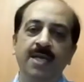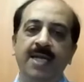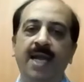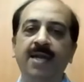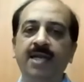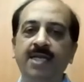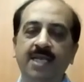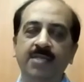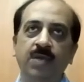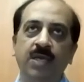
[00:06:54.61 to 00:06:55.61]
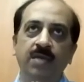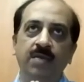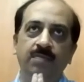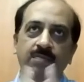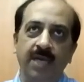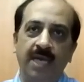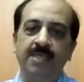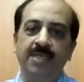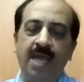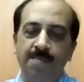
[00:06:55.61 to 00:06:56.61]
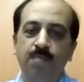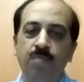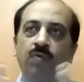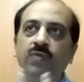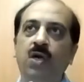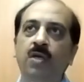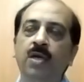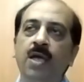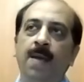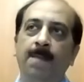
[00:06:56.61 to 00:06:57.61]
categories as time moves on,